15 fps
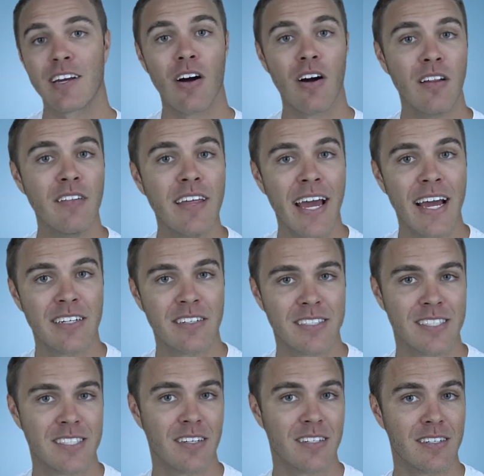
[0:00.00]
all of the
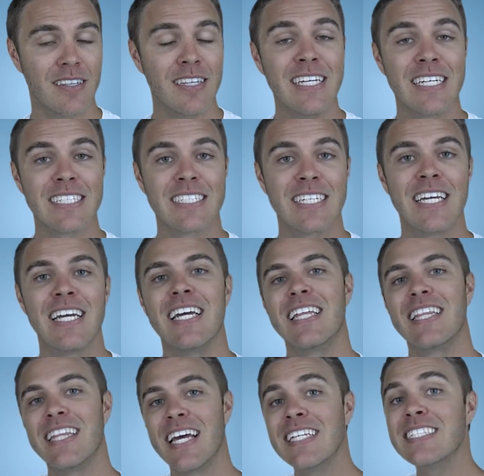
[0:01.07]
addresses on your list,
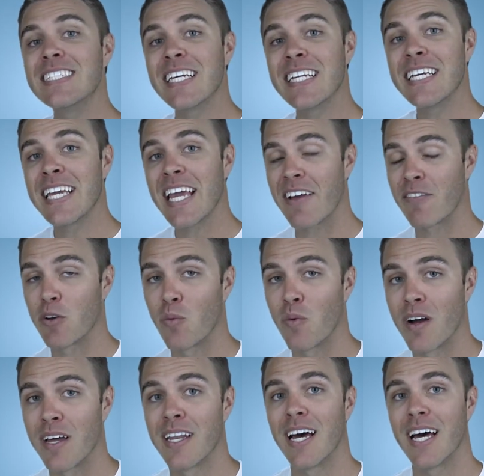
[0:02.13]
then sending
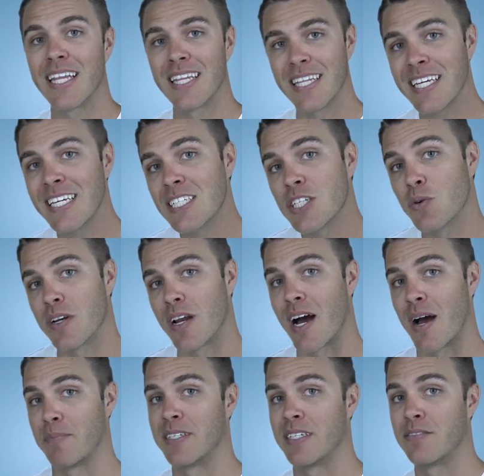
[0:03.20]
everyone a link to an
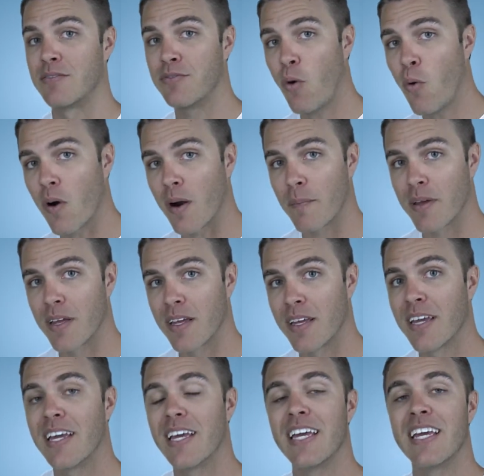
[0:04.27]
opt-in form.
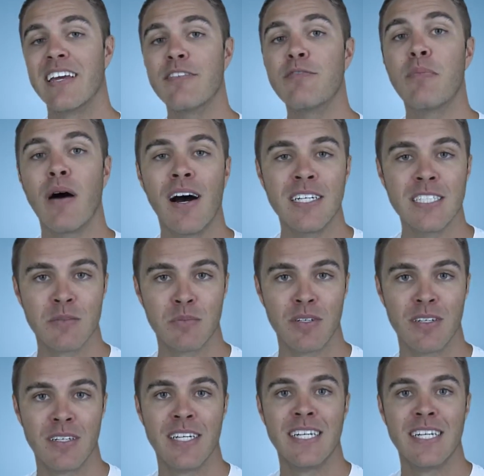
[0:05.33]
If possible,